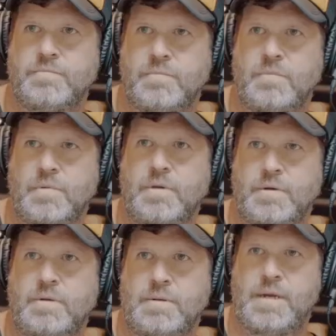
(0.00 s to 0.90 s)
and this
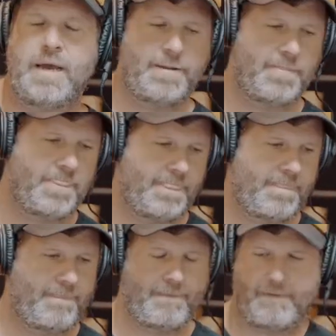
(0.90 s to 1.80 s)
life in people
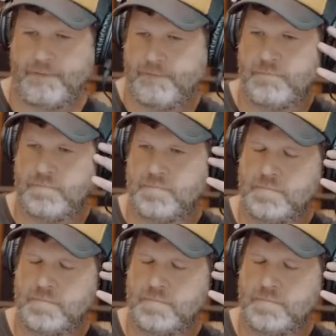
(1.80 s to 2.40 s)
and in songs and